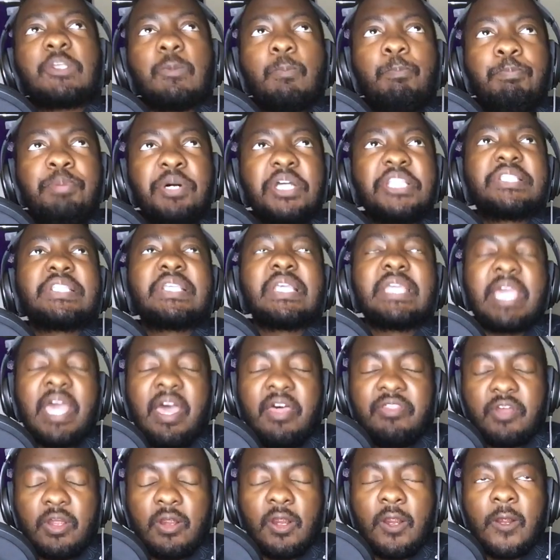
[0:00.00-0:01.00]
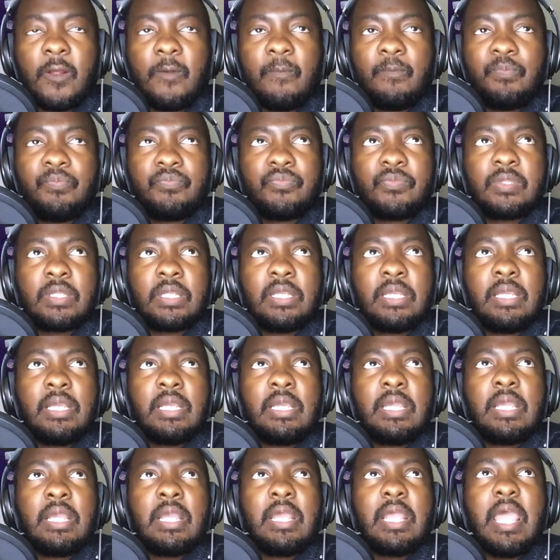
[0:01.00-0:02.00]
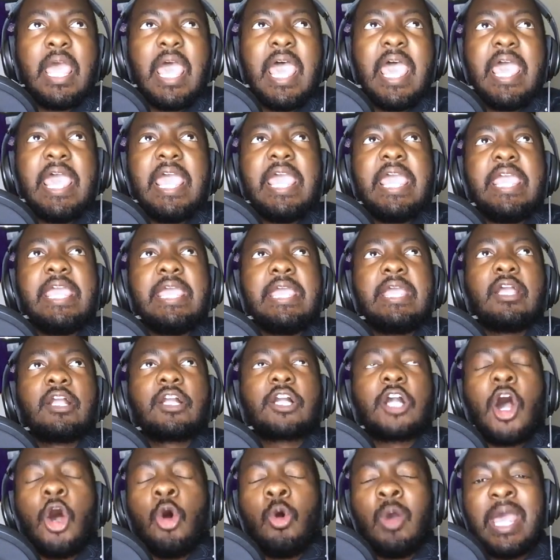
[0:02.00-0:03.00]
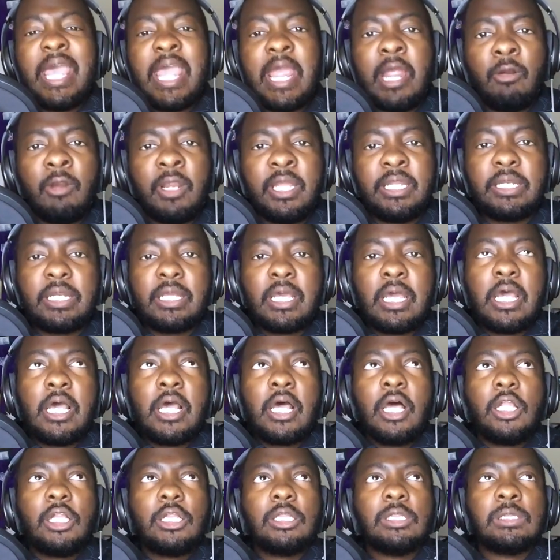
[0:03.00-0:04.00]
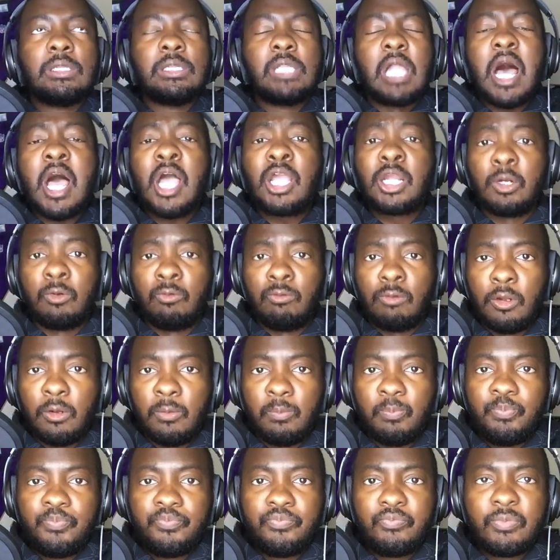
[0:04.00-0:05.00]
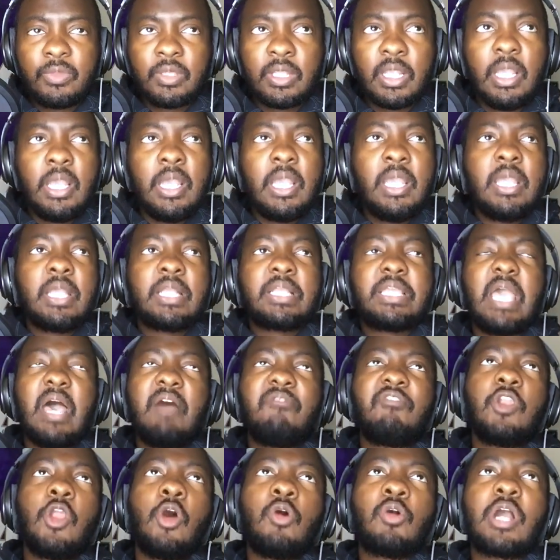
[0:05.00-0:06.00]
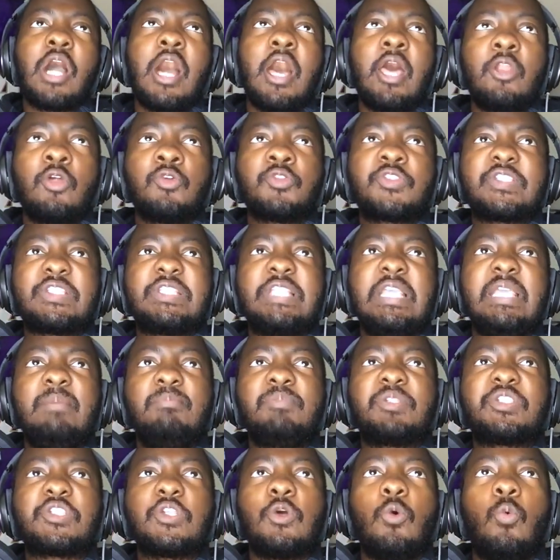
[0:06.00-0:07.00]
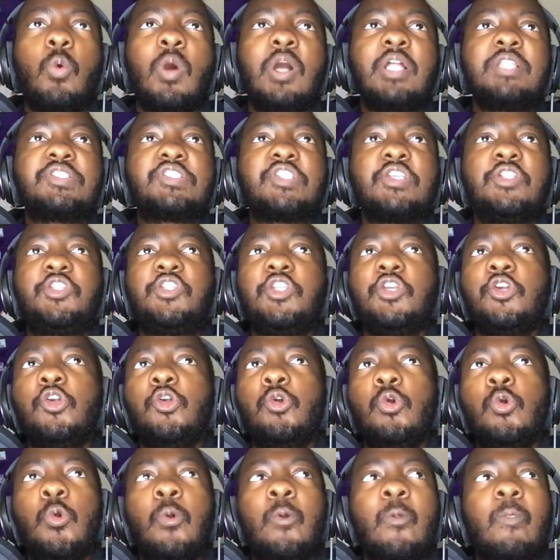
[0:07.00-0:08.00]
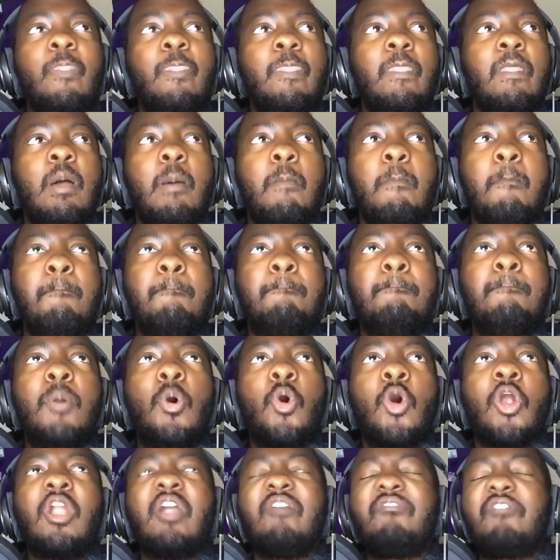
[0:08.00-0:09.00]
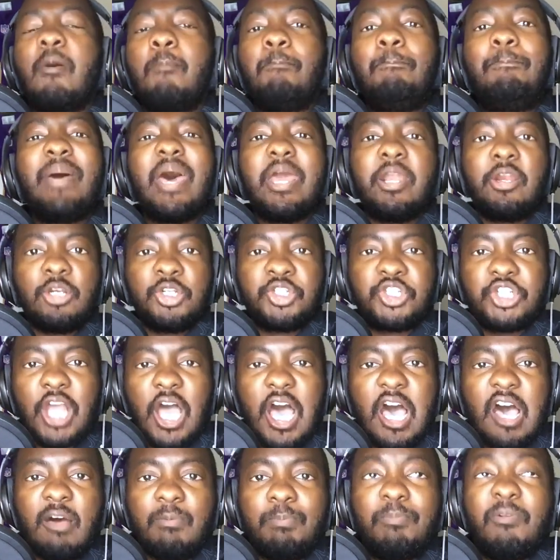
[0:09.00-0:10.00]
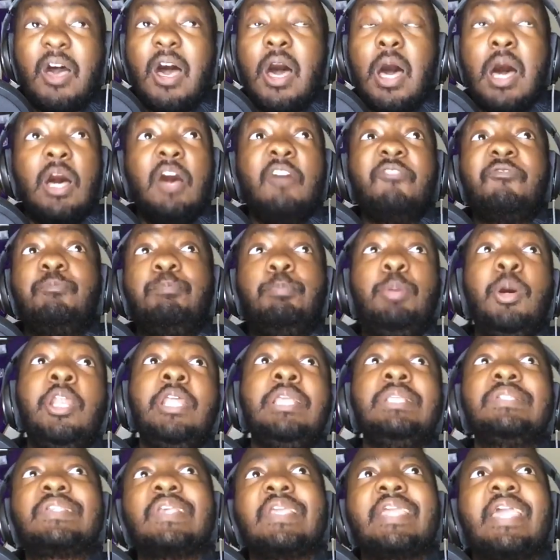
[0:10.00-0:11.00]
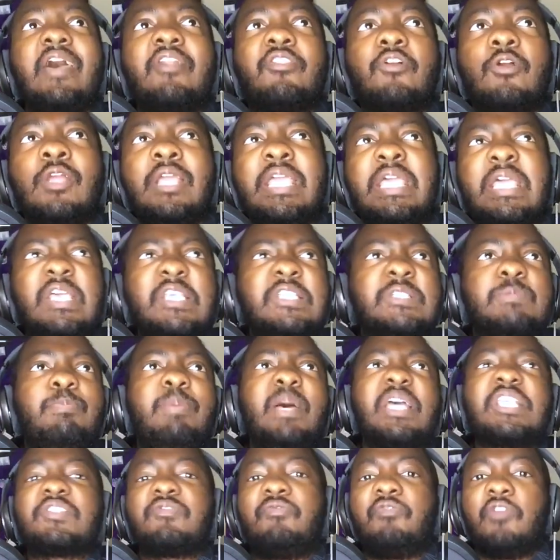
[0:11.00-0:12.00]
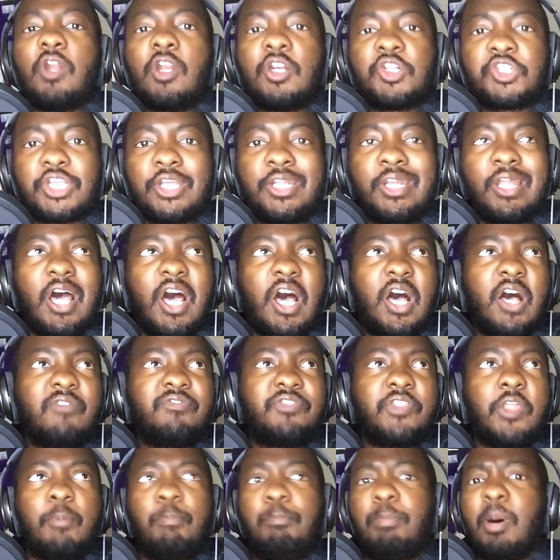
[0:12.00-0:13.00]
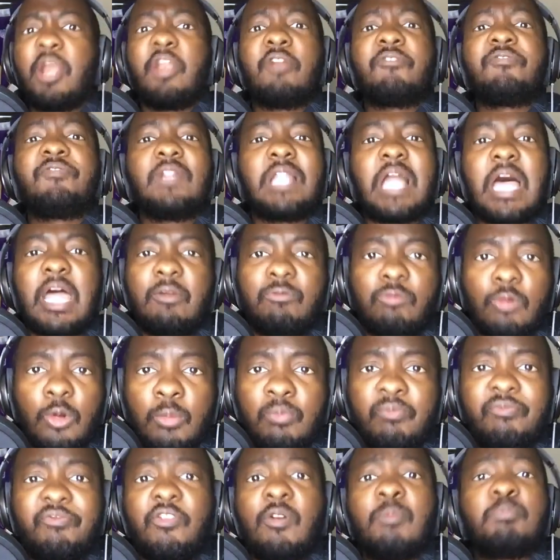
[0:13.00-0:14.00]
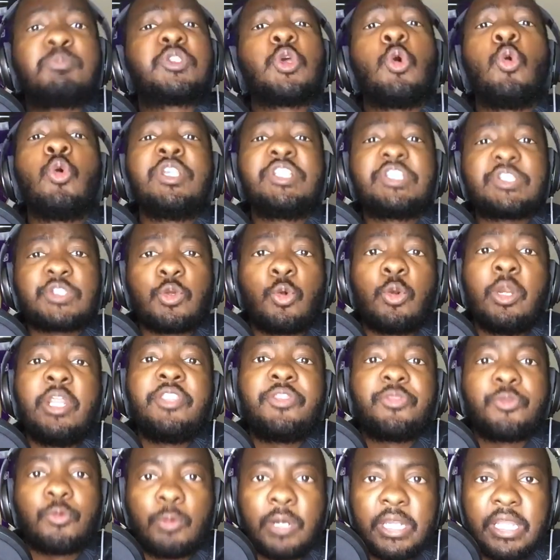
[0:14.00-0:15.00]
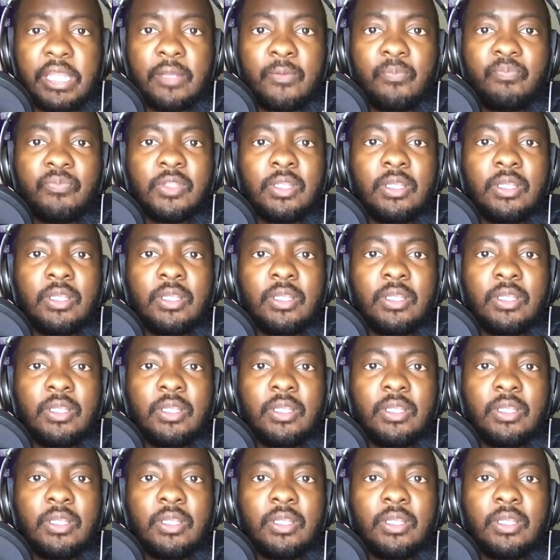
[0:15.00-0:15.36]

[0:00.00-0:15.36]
to put together a coherent locker room, Kevin O'Connell seems to want to do more of a better job of putting together his best version of the butterfly room from Toy Story 3.